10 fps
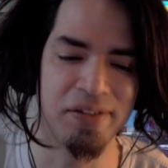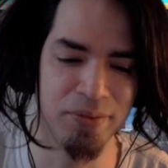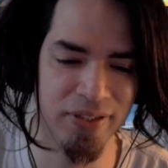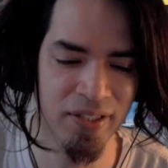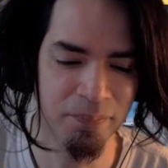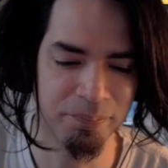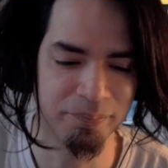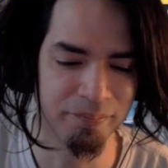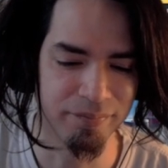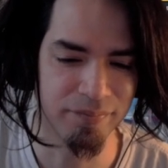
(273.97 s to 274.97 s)
yeah,
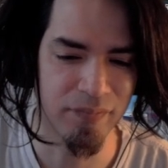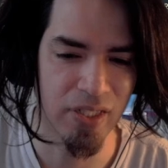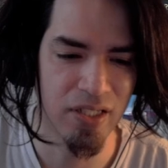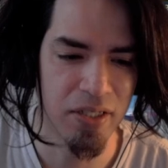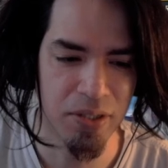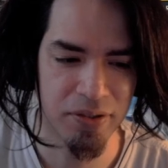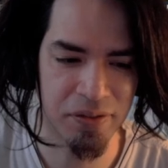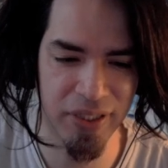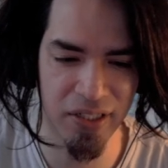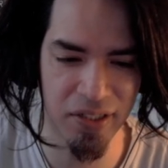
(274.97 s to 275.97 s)
so
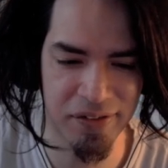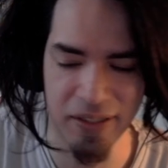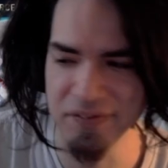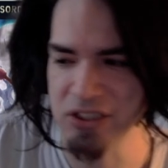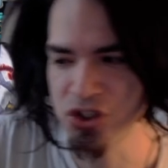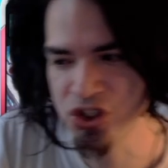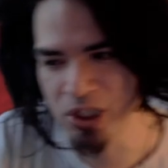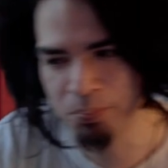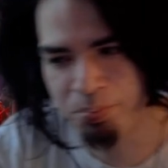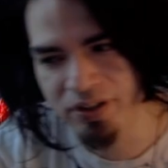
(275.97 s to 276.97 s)
we got ourselves a chip